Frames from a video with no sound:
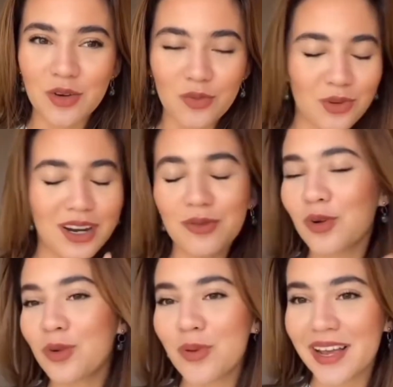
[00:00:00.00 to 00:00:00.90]
we're
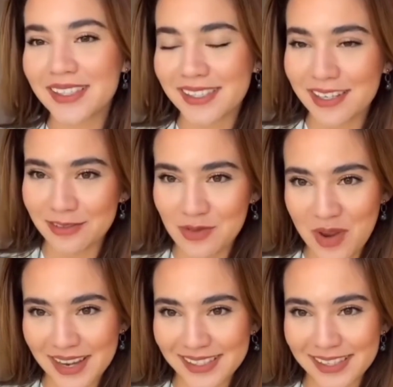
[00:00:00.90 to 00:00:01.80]
all blessed in different
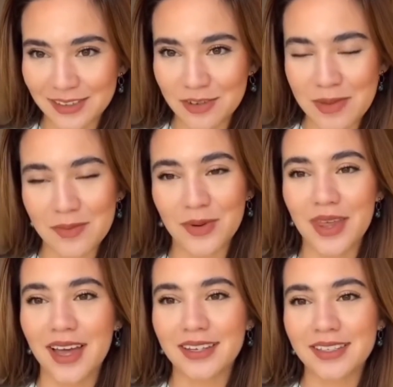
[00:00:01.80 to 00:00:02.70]
ways, and remember
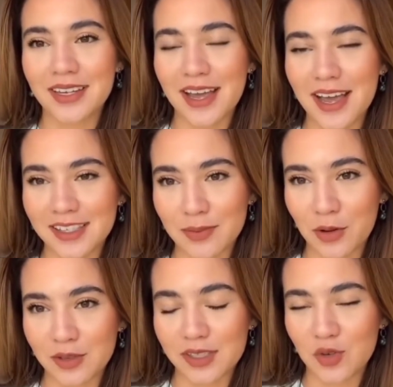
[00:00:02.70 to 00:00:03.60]
that, as
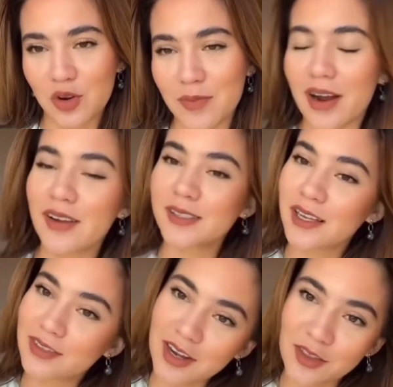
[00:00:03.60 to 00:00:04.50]
opposed to comparing
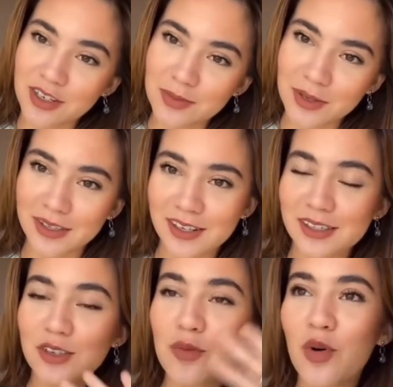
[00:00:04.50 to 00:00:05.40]
yourself to others, because
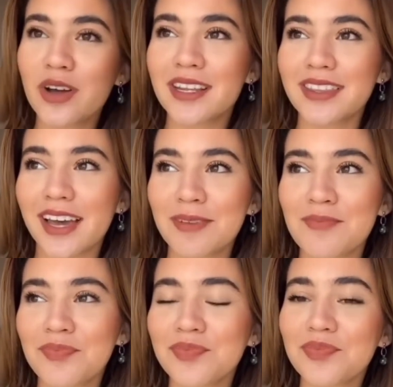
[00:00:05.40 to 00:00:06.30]
there's no point in that.
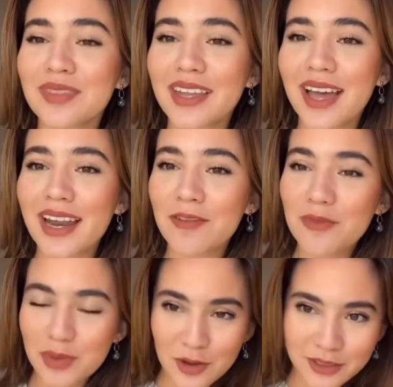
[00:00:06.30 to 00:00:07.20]
And have
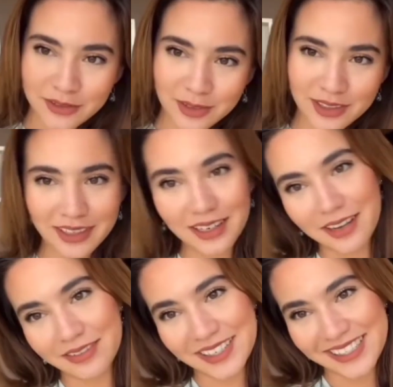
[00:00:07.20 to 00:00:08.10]
a beautiful,
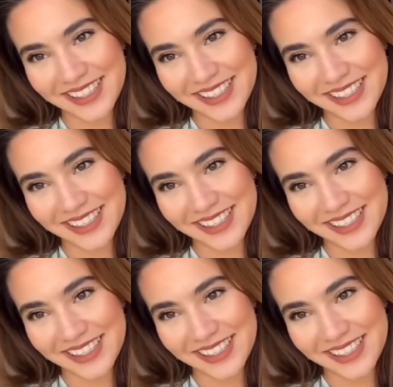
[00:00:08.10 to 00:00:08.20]
lovely